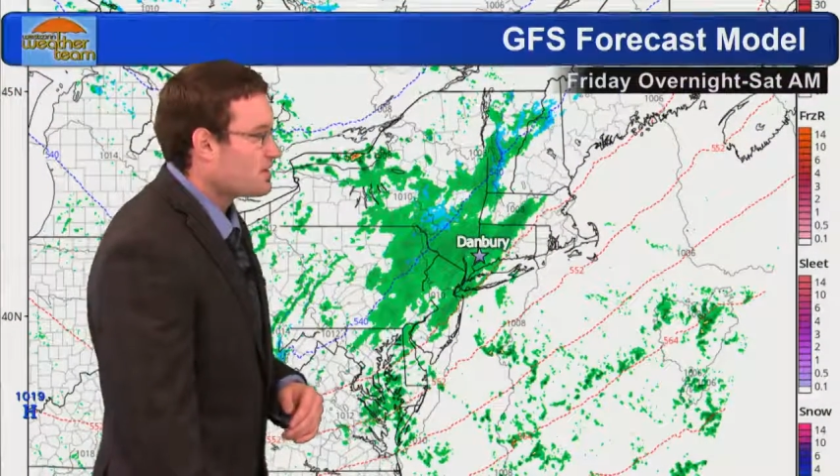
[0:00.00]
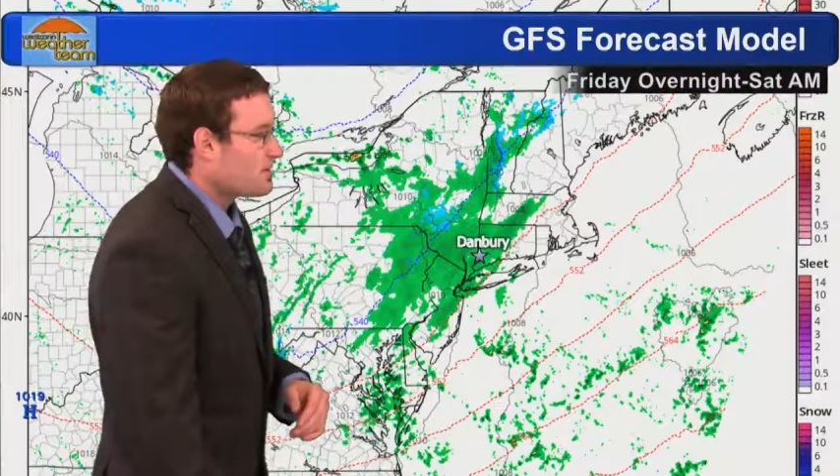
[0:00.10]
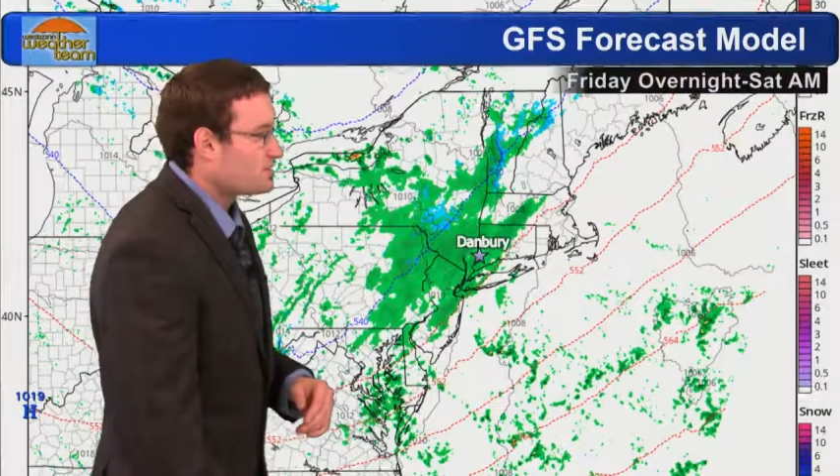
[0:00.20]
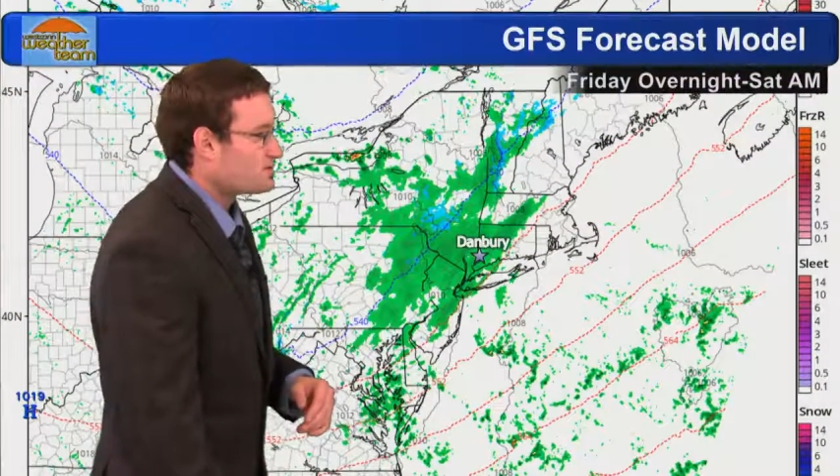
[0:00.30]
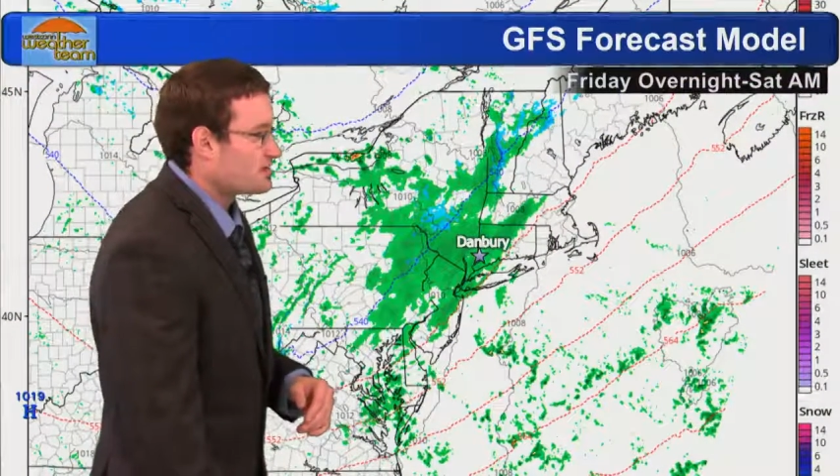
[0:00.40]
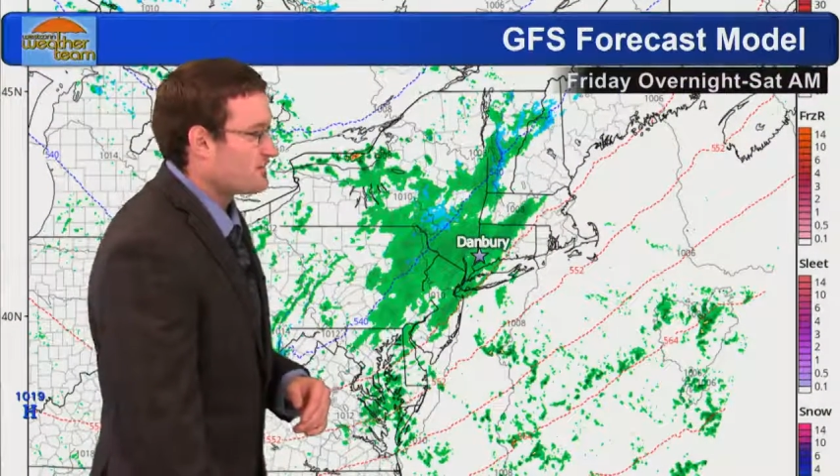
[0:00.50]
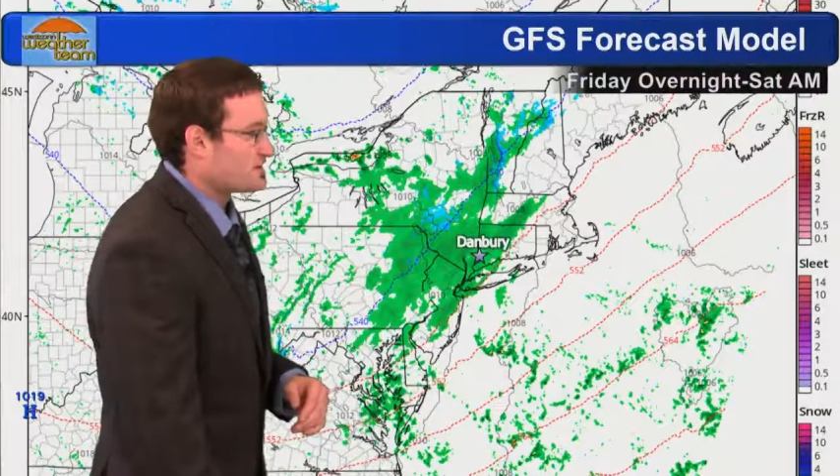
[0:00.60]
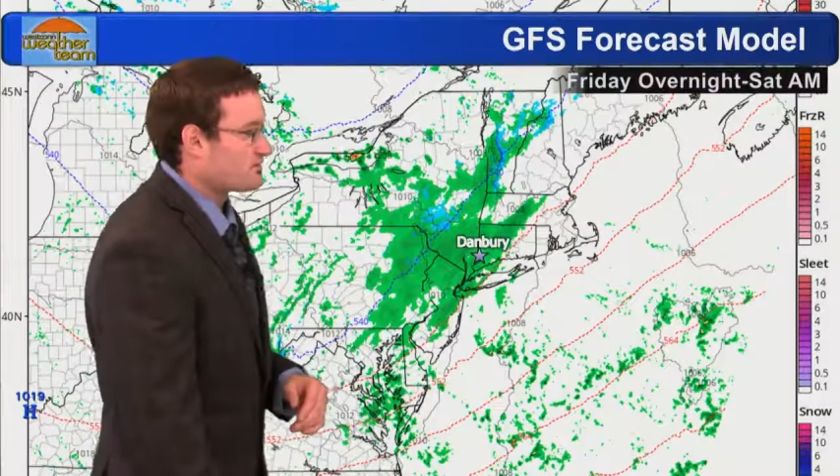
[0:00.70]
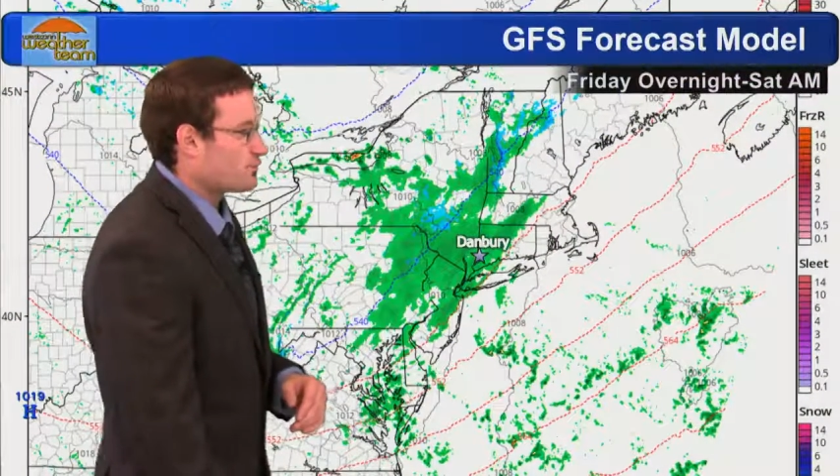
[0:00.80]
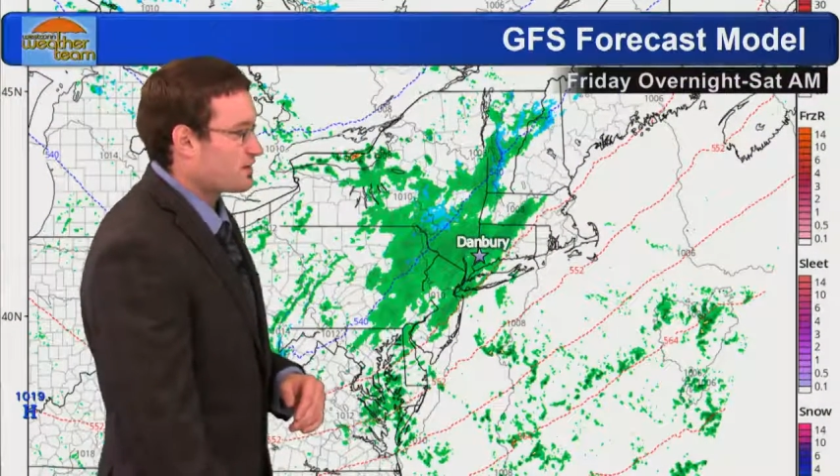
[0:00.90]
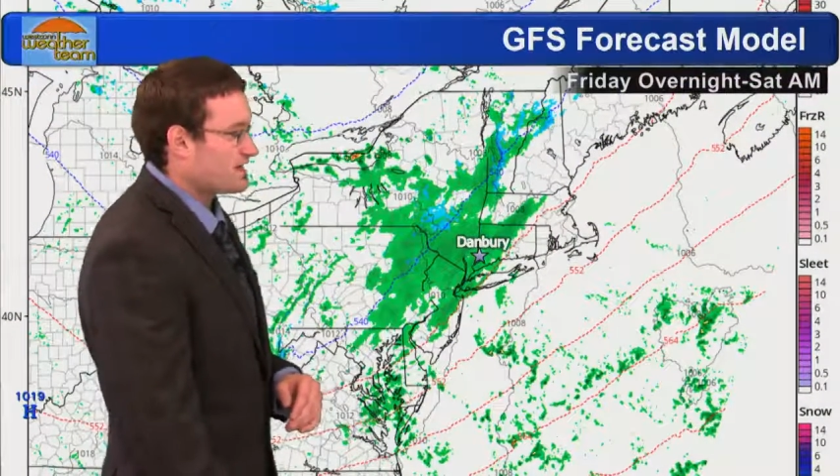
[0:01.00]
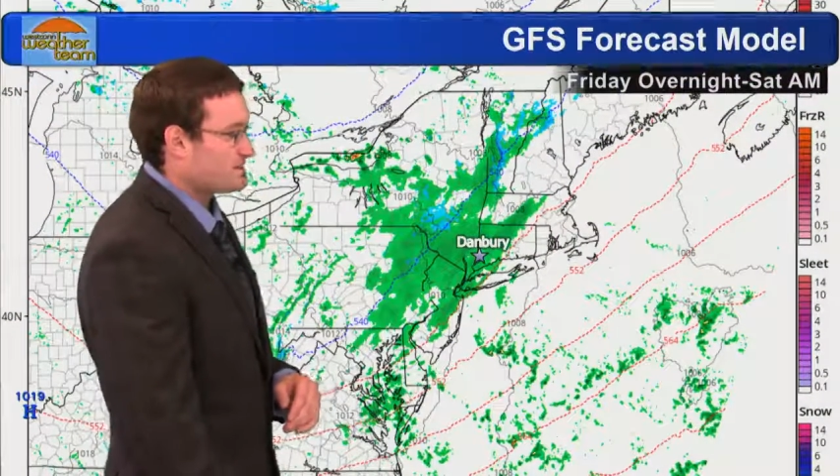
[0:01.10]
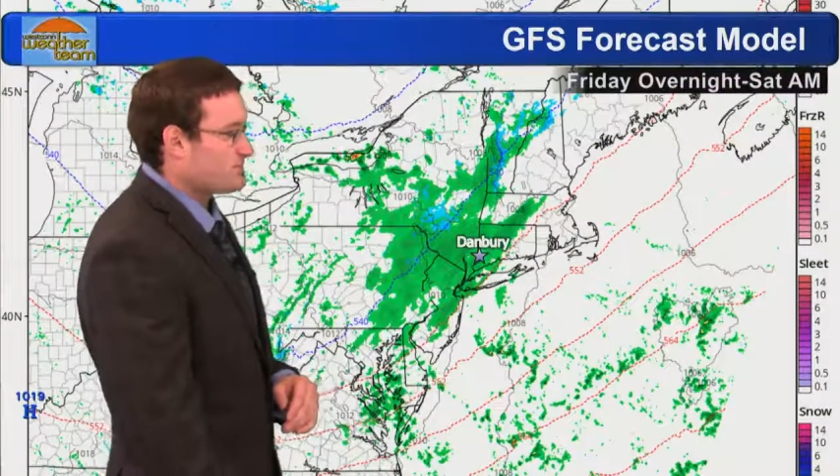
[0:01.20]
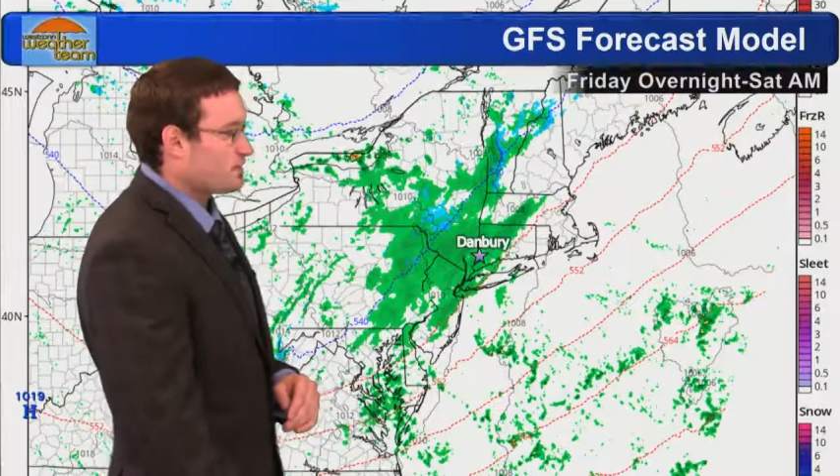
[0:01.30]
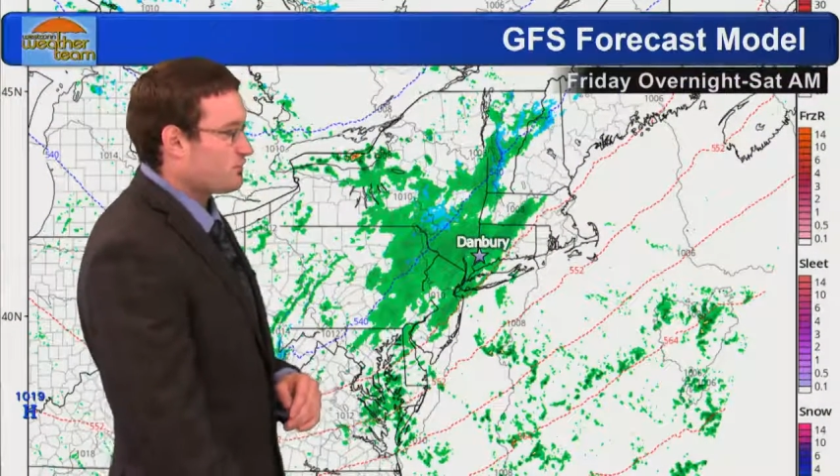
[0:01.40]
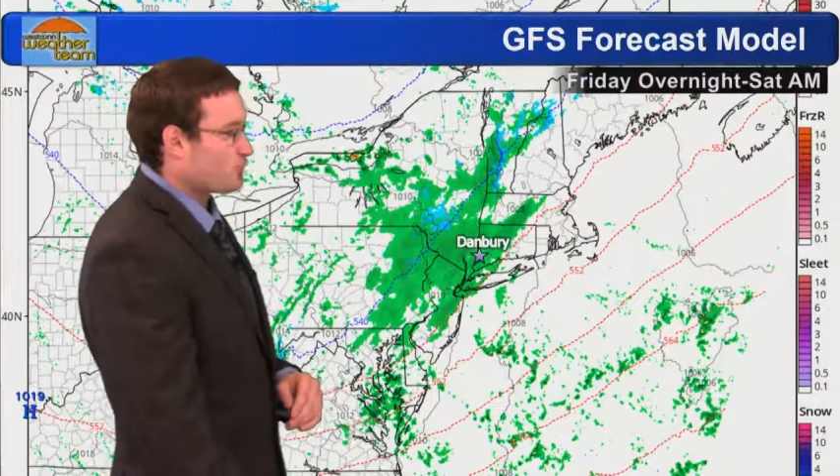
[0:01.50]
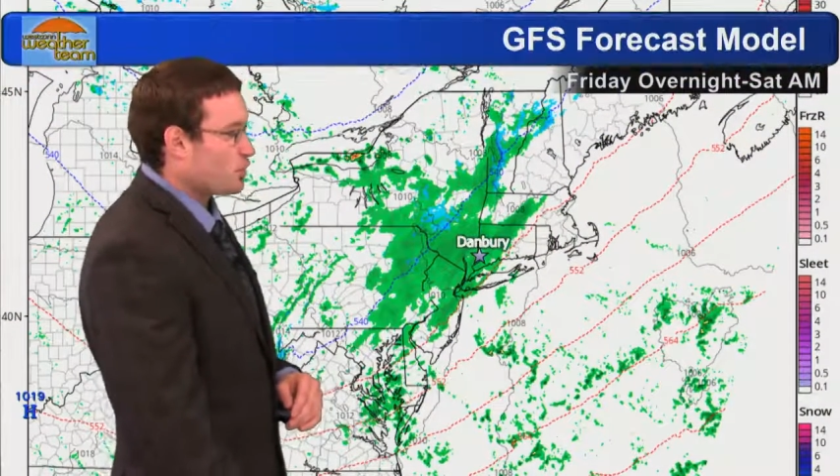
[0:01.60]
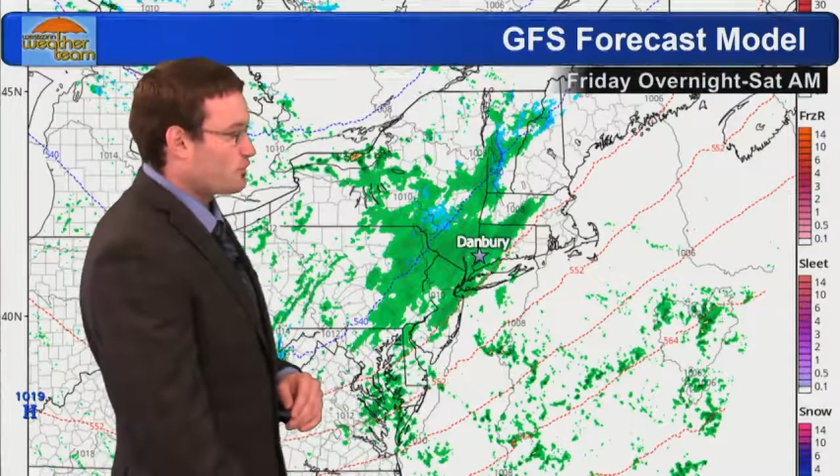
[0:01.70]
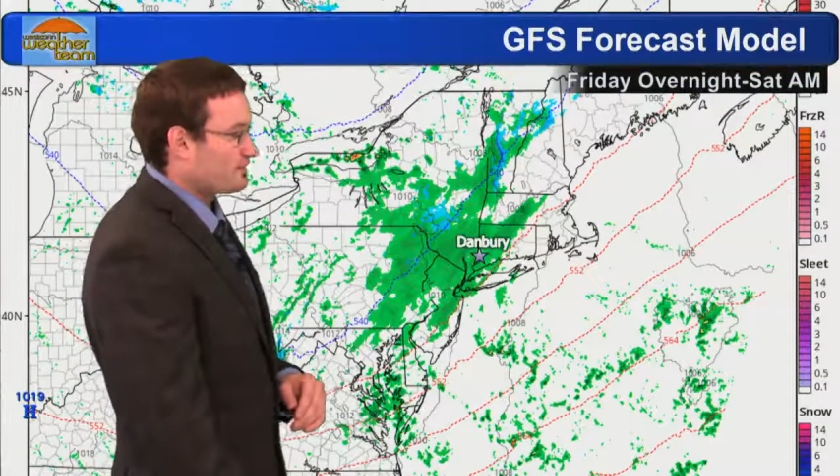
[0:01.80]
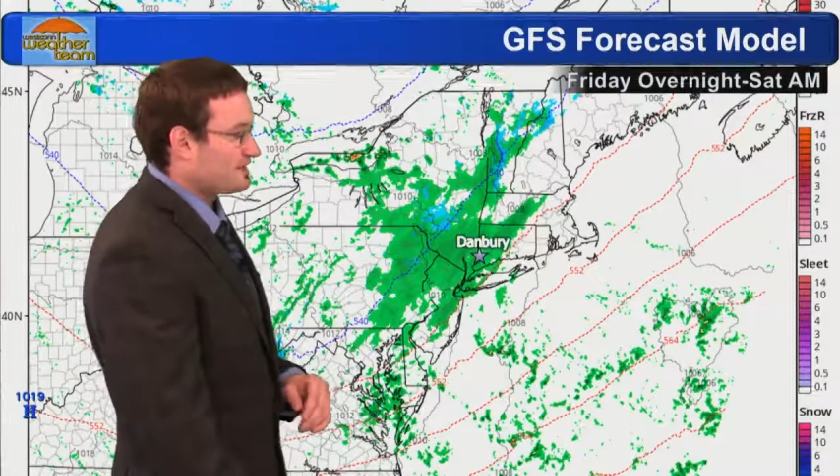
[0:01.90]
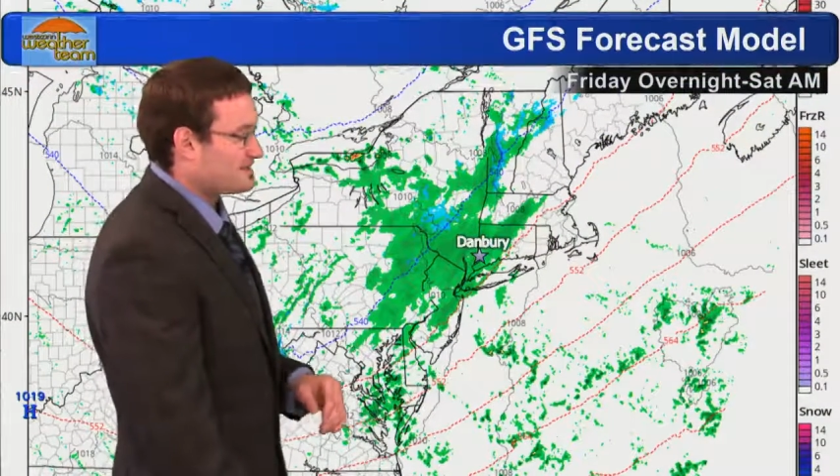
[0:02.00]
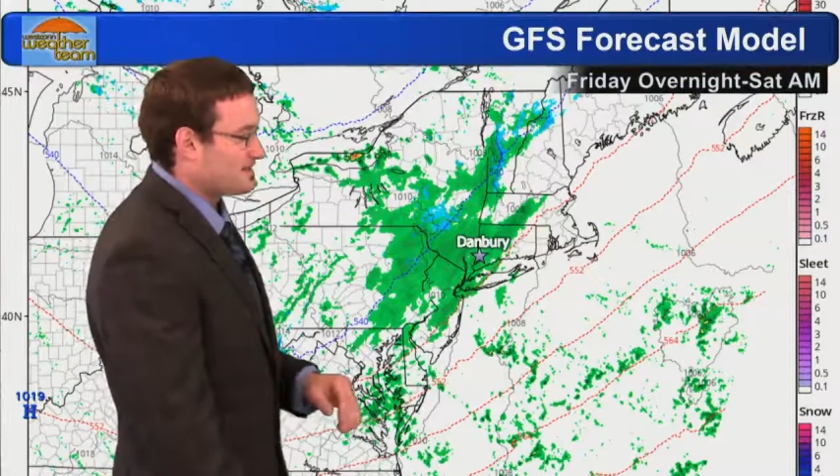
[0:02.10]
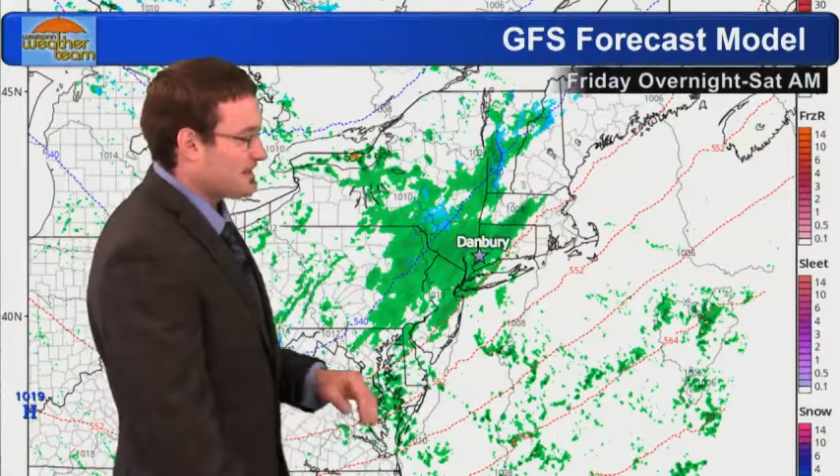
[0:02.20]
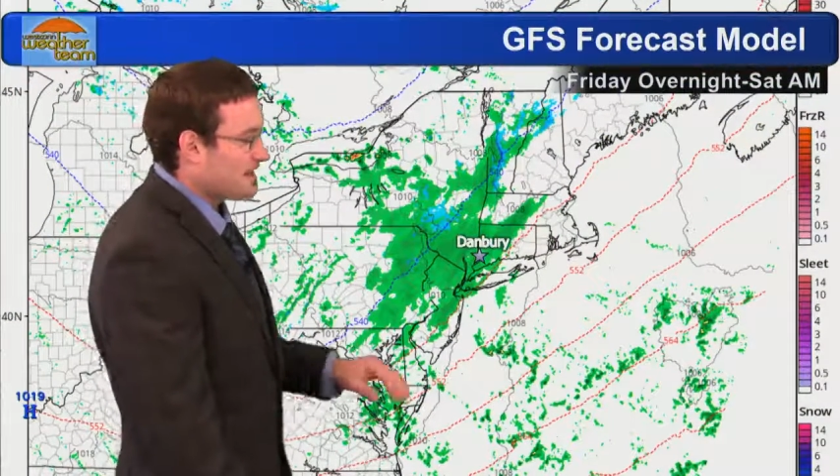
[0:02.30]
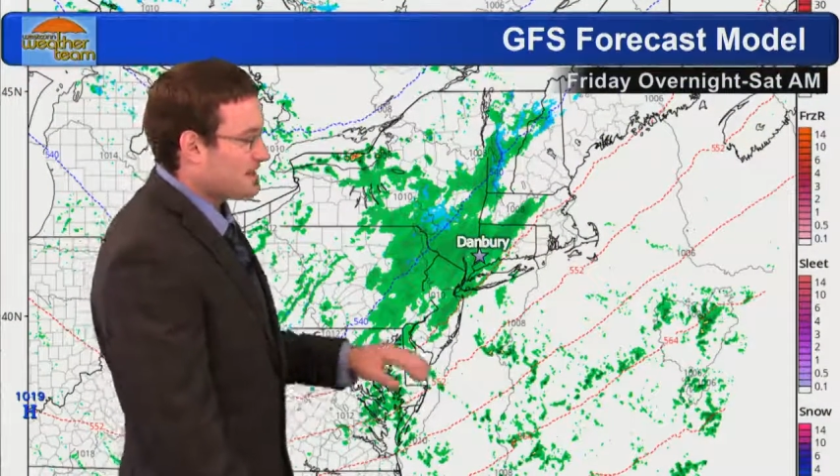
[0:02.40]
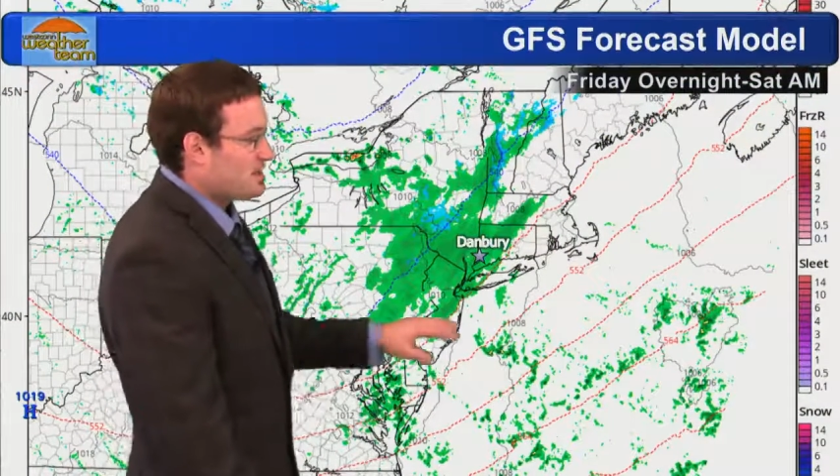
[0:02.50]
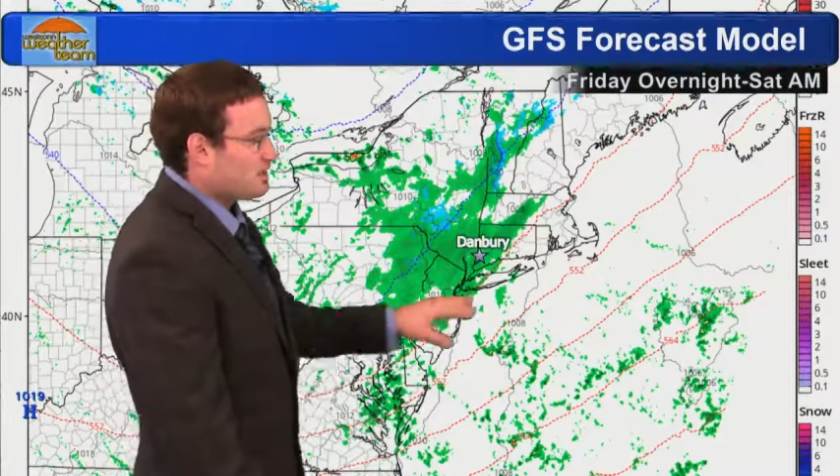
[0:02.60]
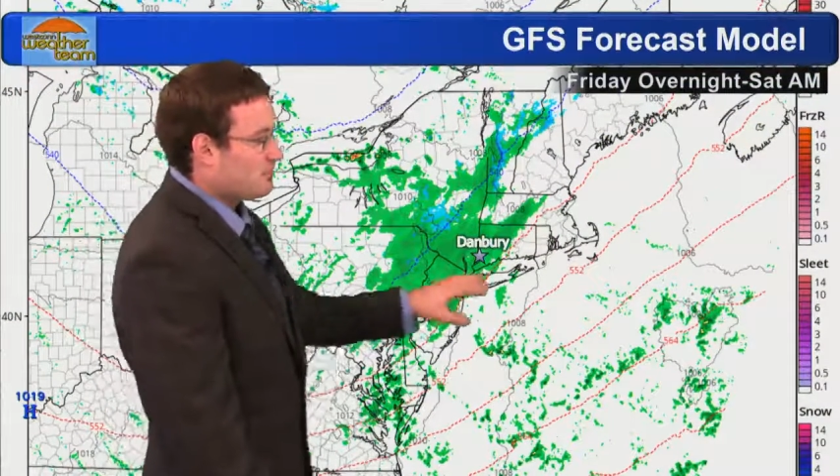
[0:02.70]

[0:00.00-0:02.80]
GFS forecast model for overnight tonight,